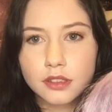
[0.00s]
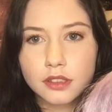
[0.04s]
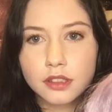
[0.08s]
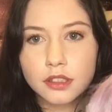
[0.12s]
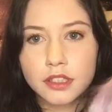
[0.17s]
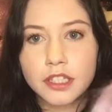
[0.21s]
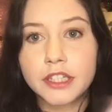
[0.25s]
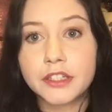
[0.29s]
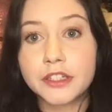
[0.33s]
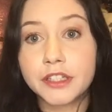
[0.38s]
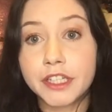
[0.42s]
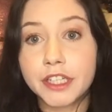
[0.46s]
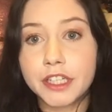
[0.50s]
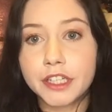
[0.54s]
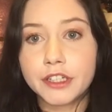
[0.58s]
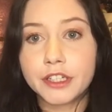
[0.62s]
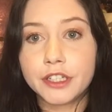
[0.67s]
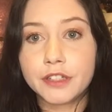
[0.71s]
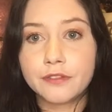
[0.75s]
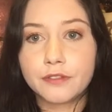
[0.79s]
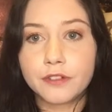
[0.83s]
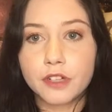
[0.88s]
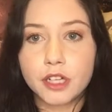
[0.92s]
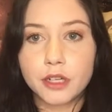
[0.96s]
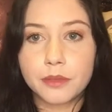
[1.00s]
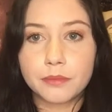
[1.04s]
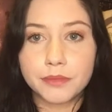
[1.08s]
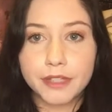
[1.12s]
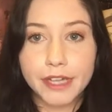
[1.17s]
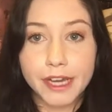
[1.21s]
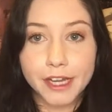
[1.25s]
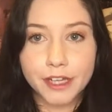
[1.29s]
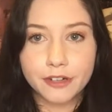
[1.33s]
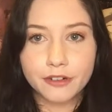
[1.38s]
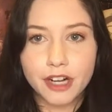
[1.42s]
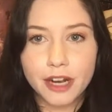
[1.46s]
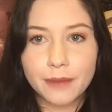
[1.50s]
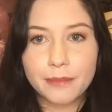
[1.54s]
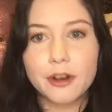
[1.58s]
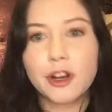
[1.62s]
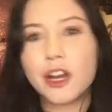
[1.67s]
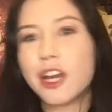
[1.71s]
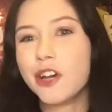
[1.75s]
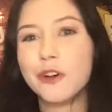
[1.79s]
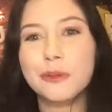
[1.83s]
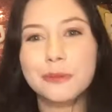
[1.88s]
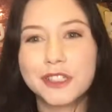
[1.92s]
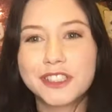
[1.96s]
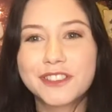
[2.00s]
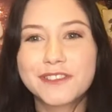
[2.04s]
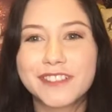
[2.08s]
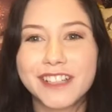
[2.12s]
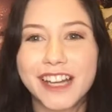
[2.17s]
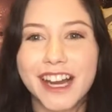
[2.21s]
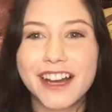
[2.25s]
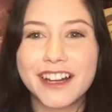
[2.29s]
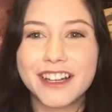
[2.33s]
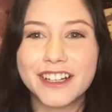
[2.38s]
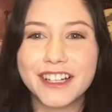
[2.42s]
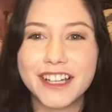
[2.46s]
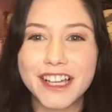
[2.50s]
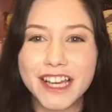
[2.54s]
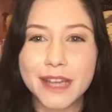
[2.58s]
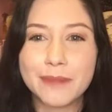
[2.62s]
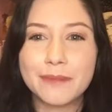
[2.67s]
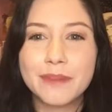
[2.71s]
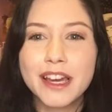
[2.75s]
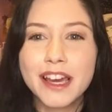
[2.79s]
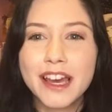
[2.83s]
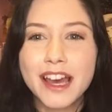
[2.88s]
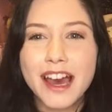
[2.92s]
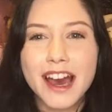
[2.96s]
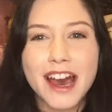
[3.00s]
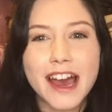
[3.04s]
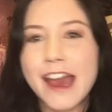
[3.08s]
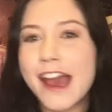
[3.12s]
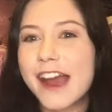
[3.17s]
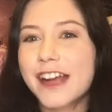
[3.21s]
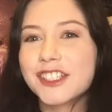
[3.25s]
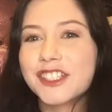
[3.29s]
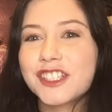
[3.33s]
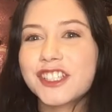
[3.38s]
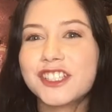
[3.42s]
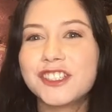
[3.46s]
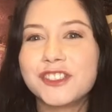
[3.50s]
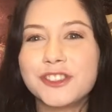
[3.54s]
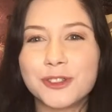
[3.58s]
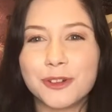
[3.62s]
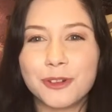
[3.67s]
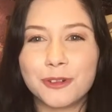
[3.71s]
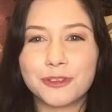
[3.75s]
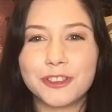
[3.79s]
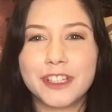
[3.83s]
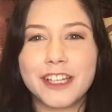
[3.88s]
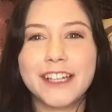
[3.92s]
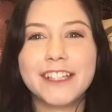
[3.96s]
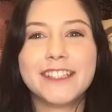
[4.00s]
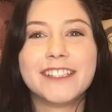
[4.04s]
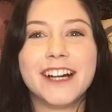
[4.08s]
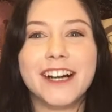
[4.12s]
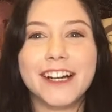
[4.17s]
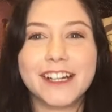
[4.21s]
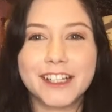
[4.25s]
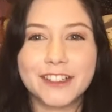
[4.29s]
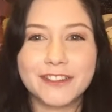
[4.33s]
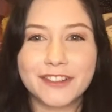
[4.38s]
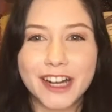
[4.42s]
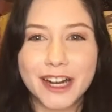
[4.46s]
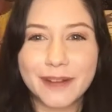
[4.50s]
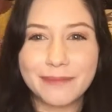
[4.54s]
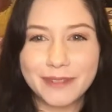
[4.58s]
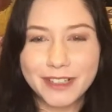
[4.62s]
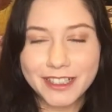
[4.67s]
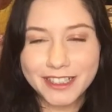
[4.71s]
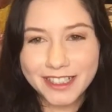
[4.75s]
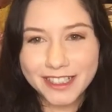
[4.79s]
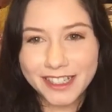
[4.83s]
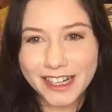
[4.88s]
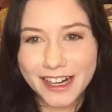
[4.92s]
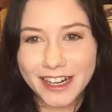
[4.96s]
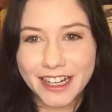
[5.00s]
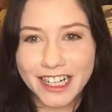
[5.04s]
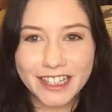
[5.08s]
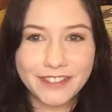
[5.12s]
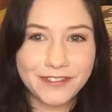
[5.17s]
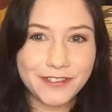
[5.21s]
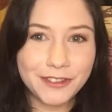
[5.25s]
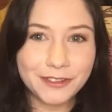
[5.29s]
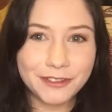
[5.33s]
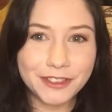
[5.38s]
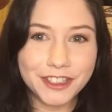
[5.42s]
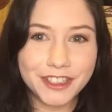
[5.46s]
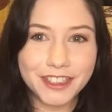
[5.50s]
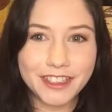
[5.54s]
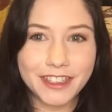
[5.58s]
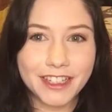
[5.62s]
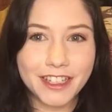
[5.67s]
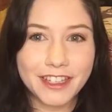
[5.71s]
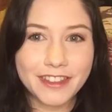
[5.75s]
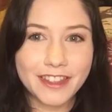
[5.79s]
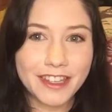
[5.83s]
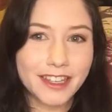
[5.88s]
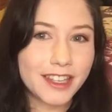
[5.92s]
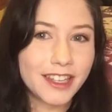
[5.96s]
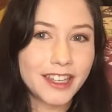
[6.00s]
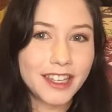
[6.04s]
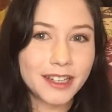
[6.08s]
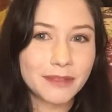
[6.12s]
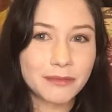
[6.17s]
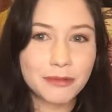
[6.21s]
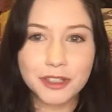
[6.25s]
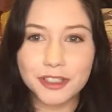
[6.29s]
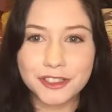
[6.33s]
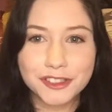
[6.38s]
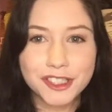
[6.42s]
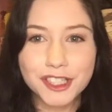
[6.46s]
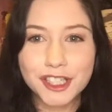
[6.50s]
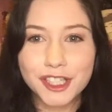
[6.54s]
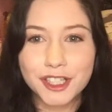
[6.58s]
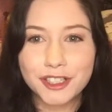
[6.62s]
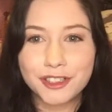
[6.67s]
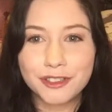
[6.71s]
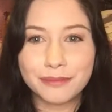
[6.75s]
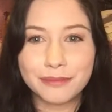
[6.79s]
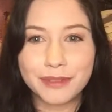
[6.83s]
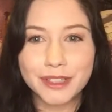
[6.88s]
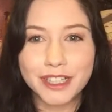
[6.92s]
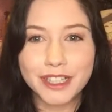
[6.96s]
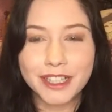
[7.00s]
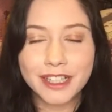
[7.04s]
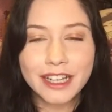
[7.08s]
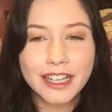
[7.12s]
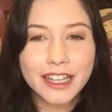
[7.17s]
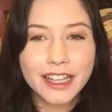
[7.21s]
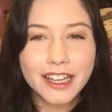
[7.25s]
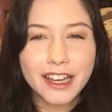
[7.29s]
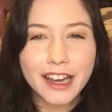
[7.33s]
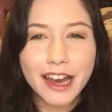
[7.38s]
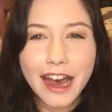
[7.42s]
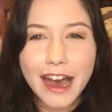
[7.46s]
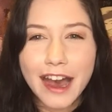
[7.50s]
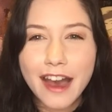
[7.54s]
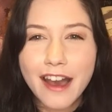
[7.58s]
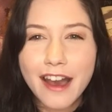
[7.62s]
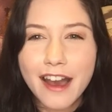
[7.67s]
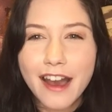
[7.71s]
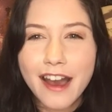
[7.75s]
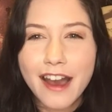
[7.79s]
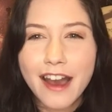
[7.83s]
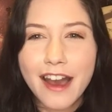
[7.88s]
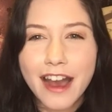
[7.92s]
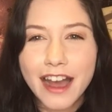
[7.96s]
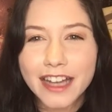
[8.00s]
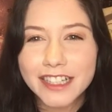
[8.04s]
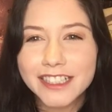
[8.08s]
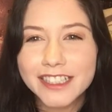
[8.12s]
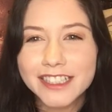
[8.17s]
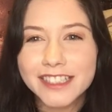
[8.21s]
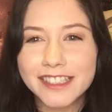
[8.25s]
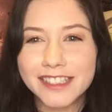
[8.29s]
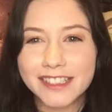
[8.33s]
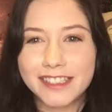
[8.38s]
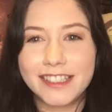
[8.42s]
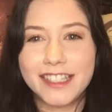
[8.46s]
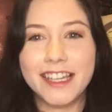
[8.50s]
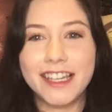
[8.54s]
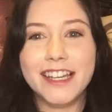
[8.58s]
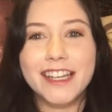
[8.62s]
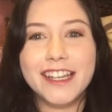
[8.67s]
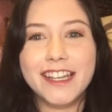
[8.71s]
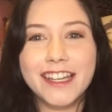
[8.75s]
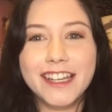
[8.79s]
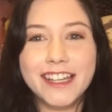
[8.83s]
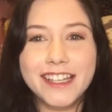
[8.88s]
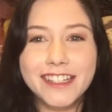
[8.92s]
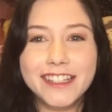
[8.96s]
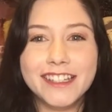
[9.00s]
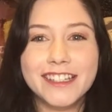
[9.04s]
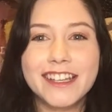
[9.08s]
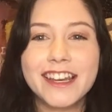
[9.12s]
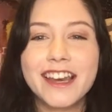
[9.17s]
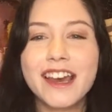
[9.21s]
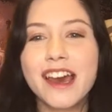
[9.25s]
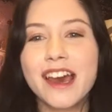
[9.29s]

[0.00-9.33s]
Kirigiri from Danganronpa. I almost forgot her name. I actually don't like Danganronpa. Sorry if you really like that game or show, but I just didn't.